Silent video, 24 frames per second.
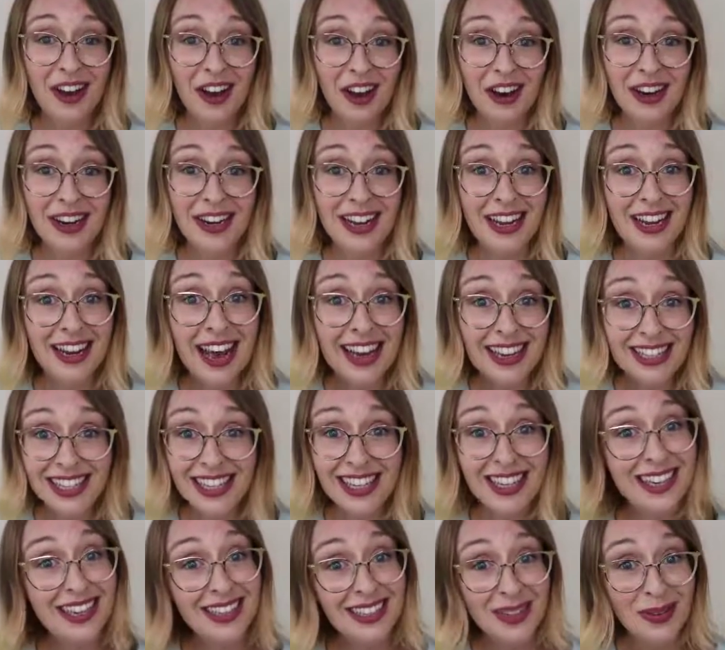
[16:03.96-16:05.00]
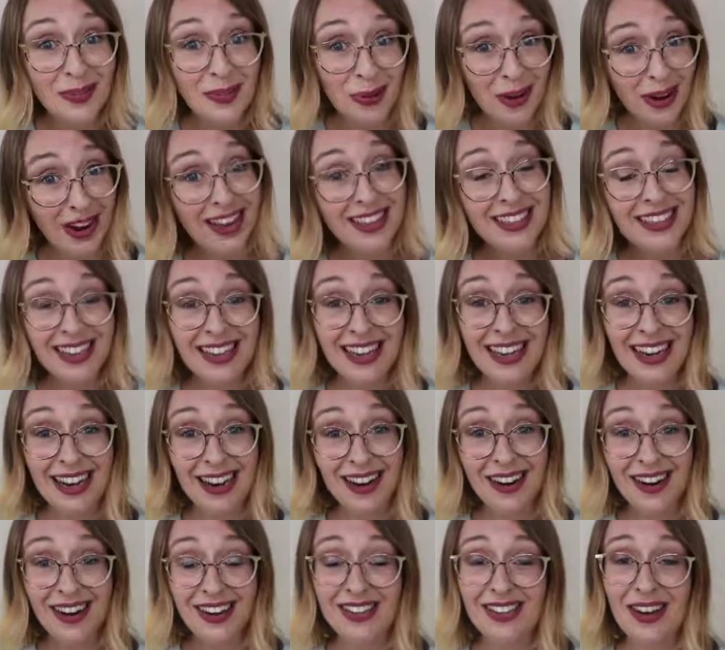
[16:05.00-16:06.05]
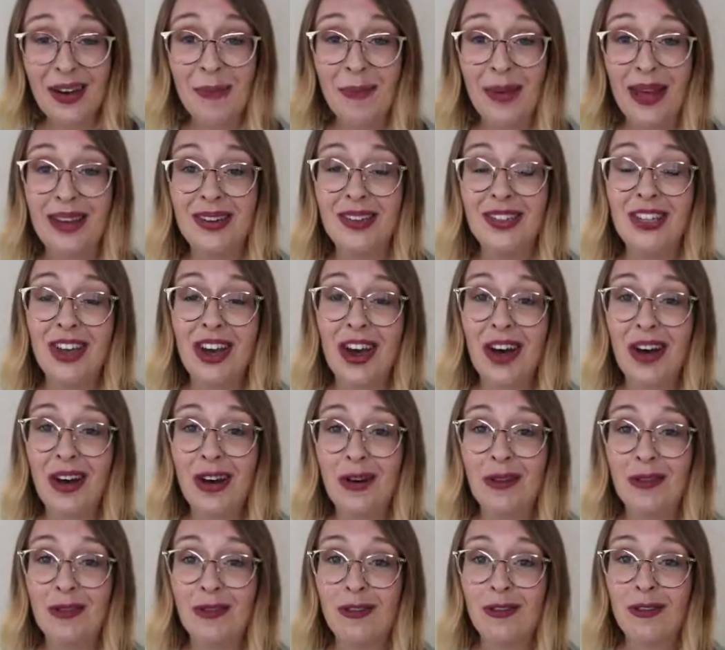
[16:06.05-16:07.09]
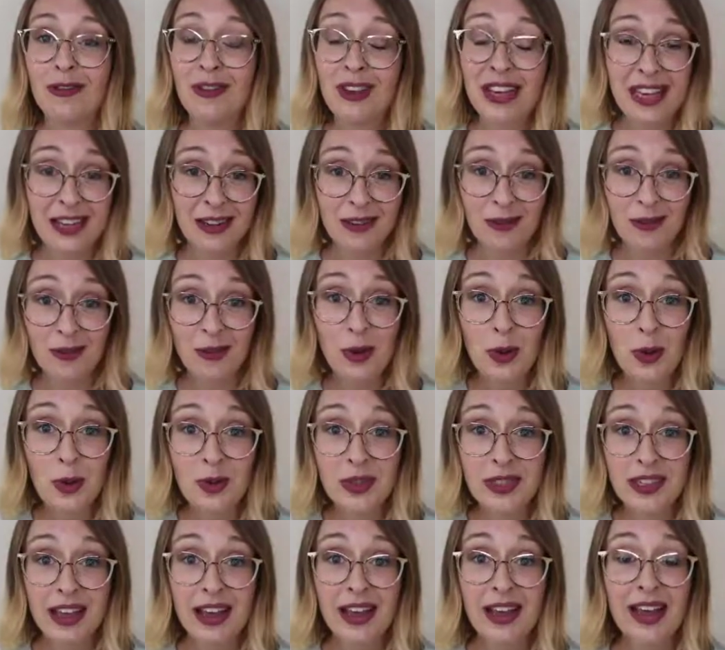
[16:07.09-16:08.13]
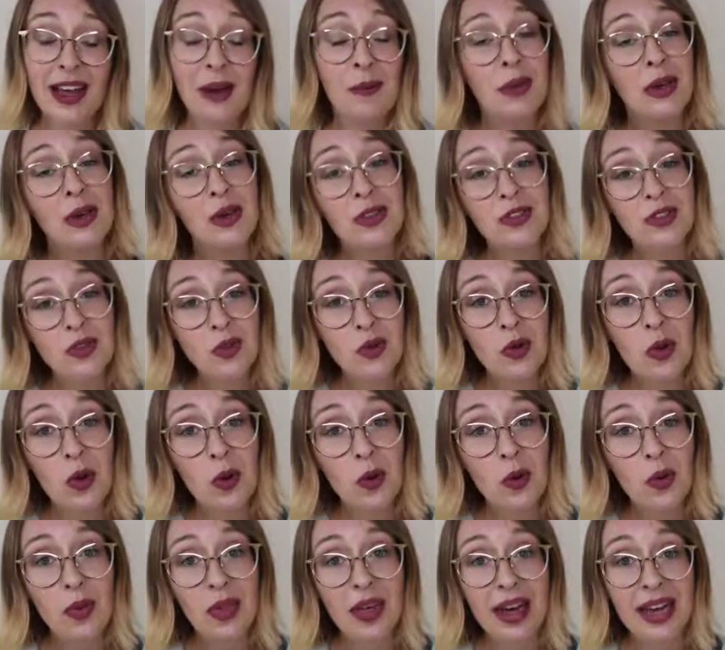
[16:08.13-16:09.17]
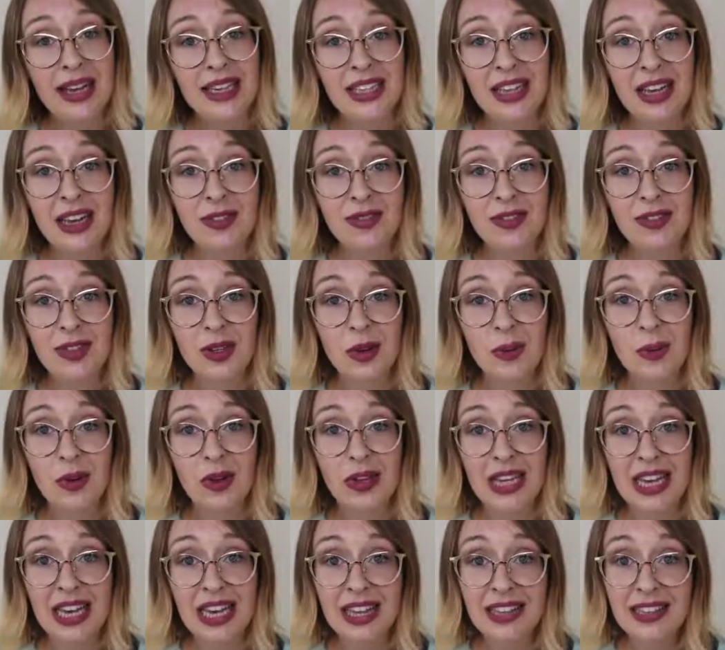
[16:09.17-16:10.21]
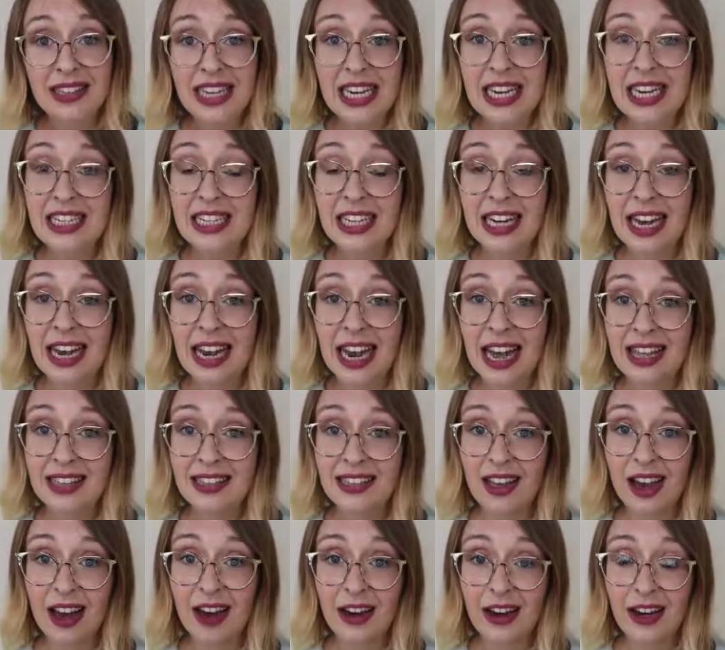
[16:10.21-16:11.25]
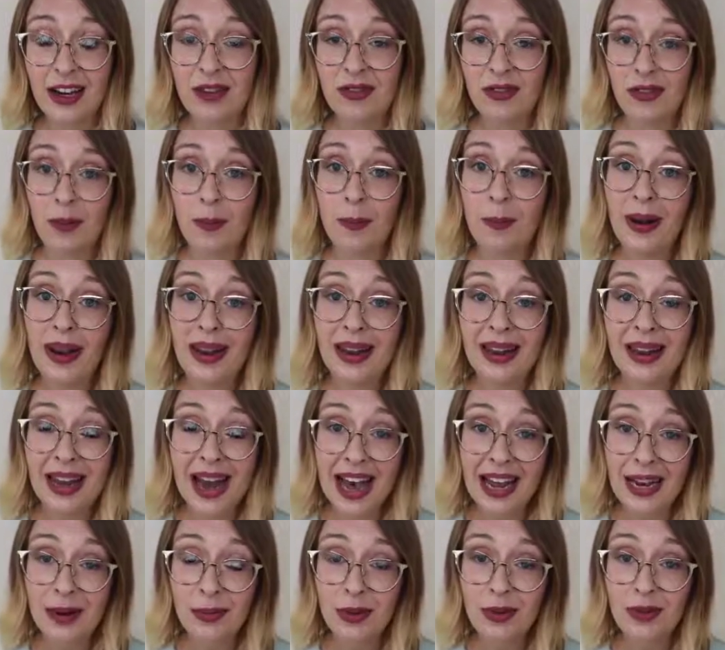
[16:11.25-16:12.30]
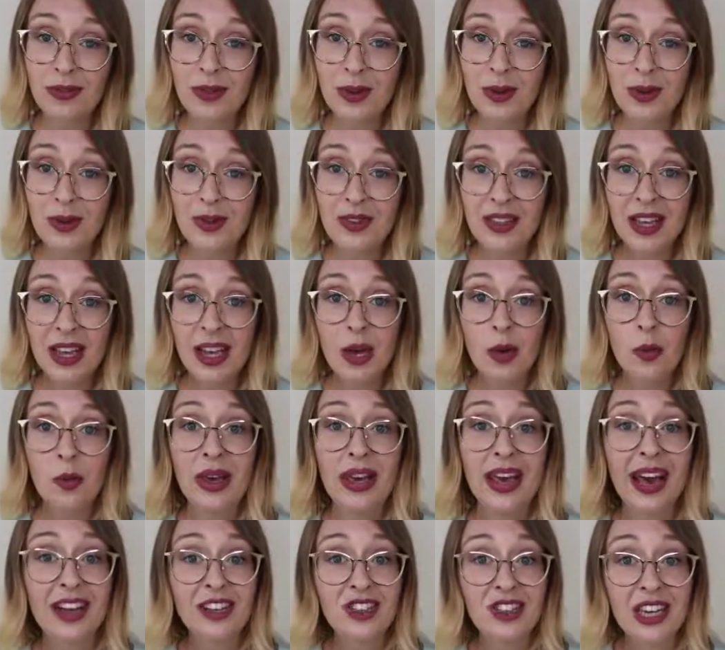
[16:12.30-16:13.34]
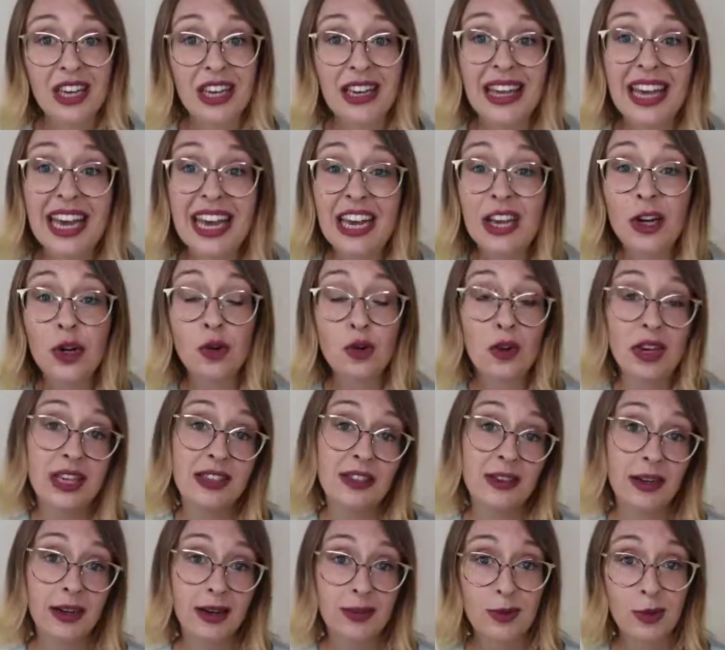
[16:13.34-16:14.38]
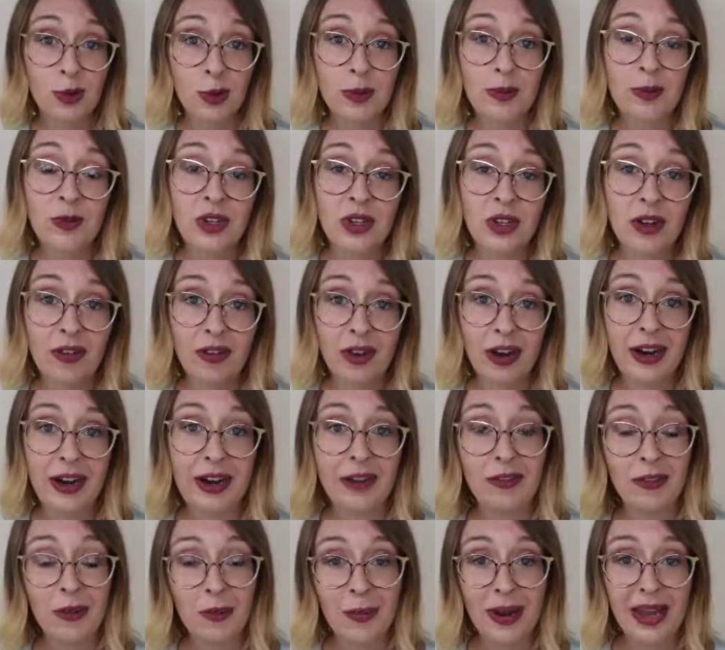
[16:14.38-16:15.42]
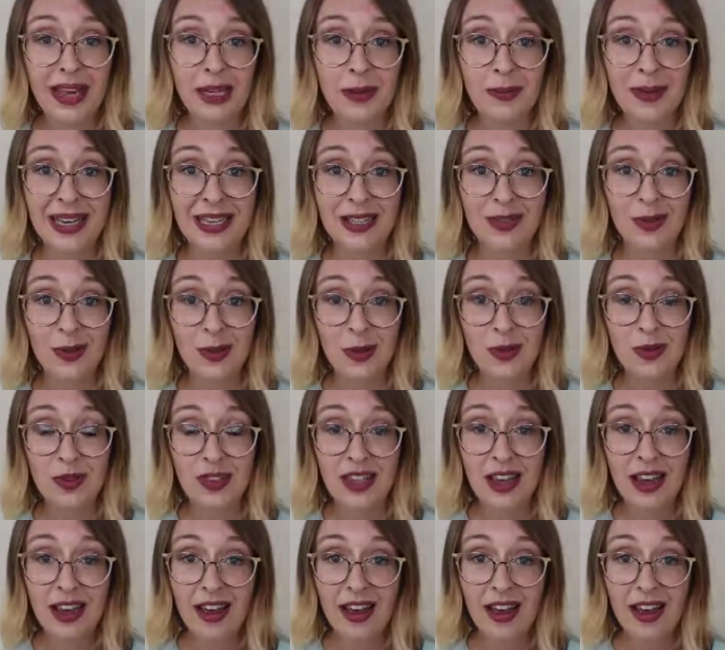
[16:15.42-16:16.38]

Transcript: iron in actually a surprisingly large amount of vegan foods. And we also know that if someone is eating less iron from animal foods, we actually can increase our absorption of iron from plant-based foods.